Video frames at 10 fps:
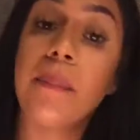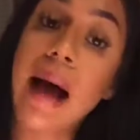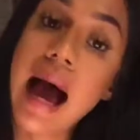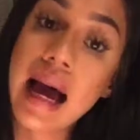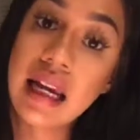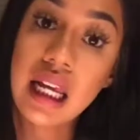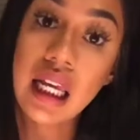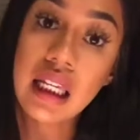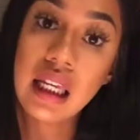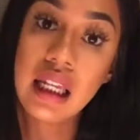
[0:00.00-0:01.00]

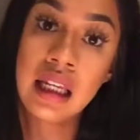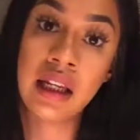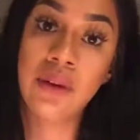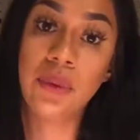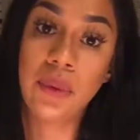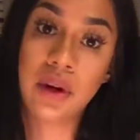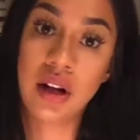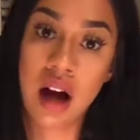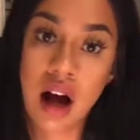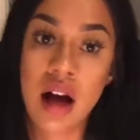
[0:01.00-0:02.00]
padding in it or
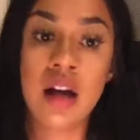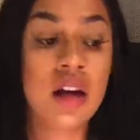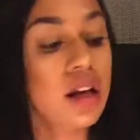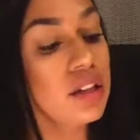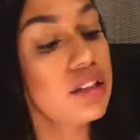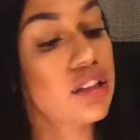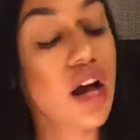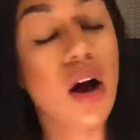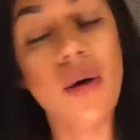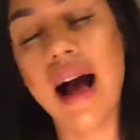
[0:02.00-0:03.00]
not.
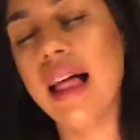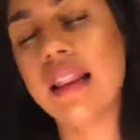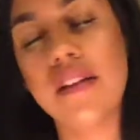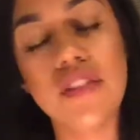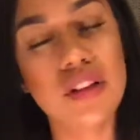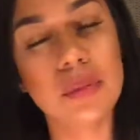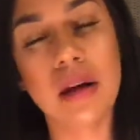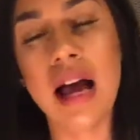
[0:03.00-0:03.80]
So I love those.